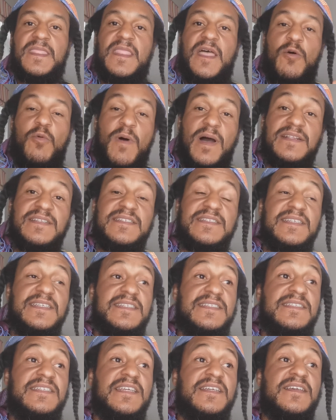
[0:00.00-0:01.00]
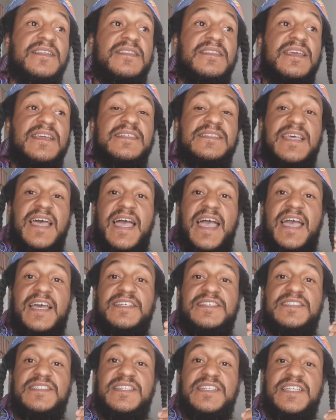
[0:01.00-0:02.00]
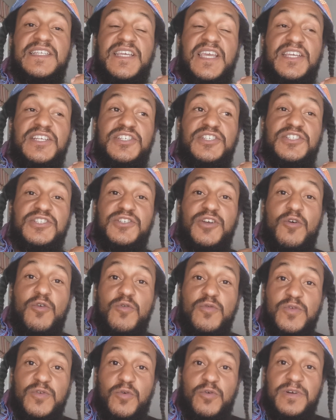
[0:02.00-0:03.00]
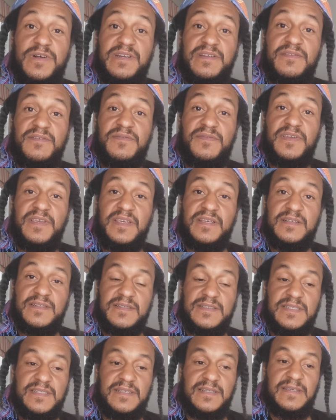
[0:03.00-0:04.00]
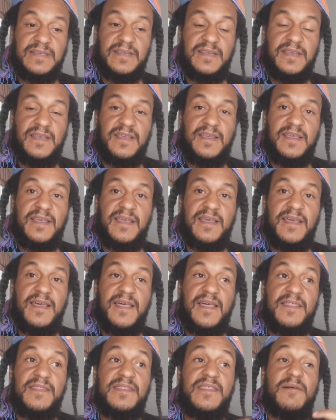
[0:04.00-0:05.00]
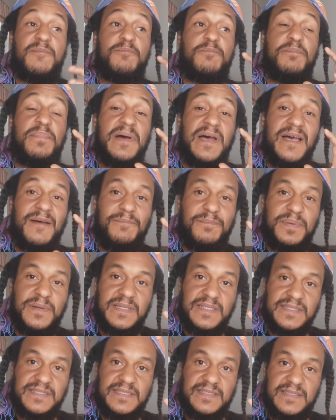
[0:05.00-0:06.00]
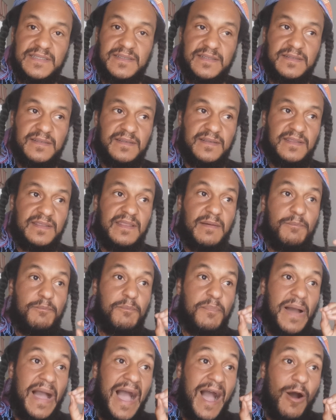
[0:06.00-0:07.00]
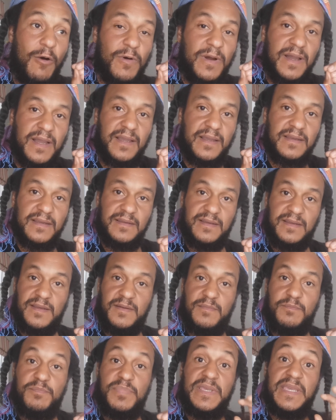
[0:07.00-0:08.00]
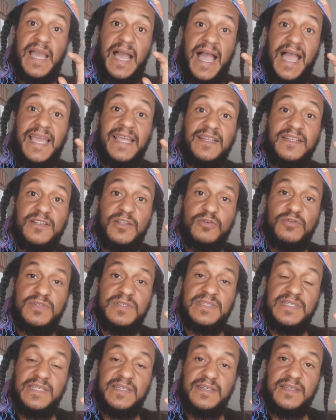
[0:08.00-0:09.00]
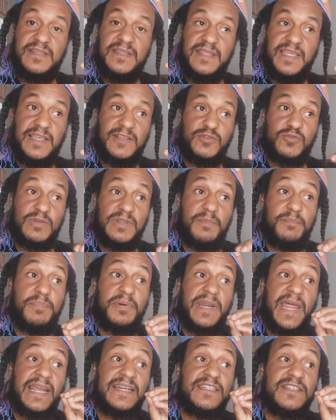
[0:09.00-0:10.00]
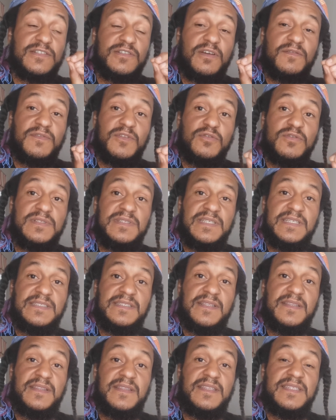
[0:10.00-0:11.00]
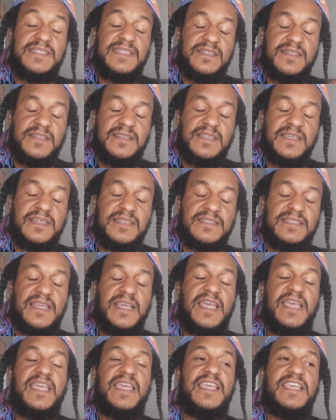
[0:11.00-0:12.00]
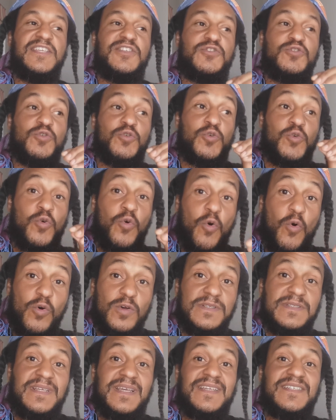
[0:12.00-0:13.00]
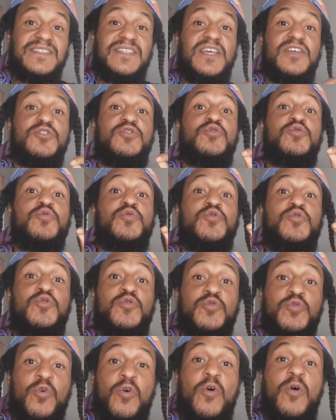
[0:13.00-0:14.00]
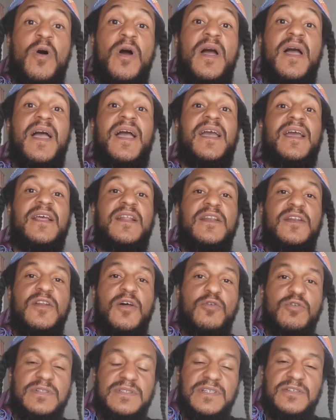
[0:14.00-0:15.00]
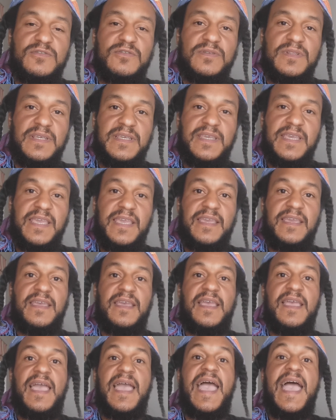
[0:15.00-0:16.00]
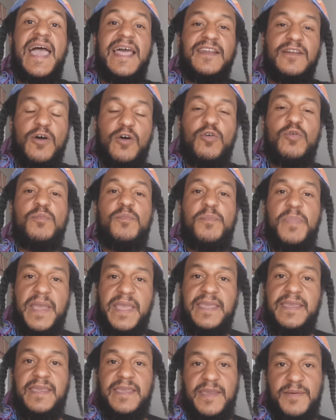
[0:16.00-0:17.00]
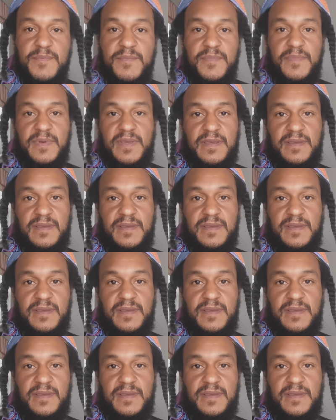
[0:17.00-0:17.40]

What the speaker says: Now, once these secret things are actually shown or revealed, the purpose, the power behind those secret things, or the practice of those secret things, is to cause us to draw closer to the king and obey him.